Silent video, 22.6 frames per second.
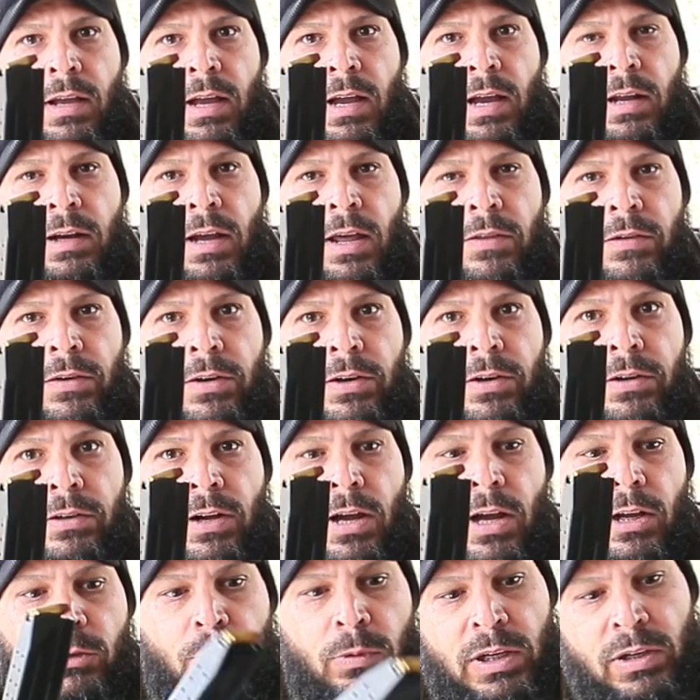another
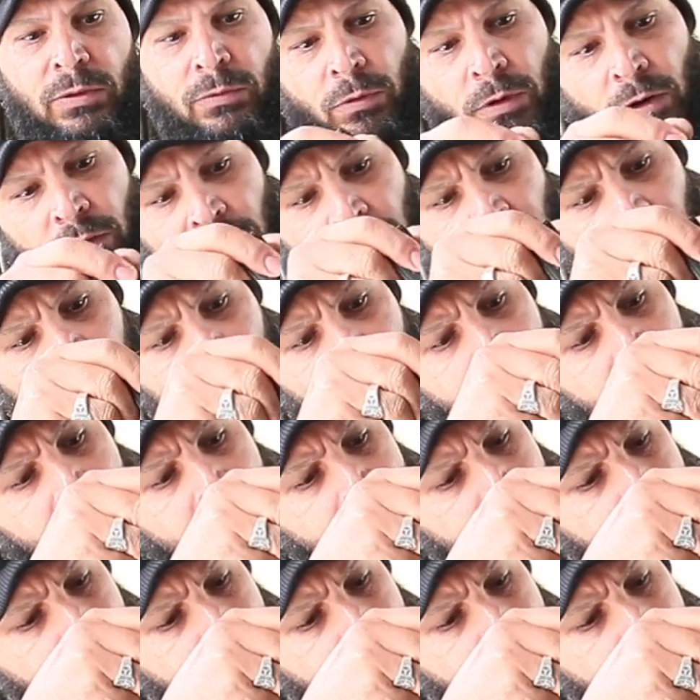uh, 24 rounder,